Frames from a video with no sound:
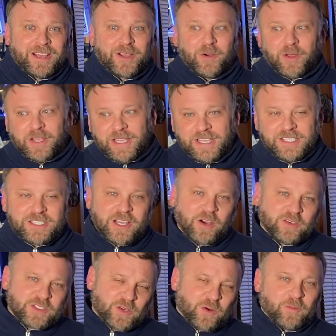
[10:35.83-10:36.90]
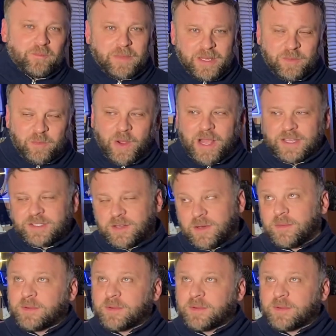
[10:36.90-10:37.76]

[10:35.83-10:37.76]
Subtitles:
Going East Coast or Midwest,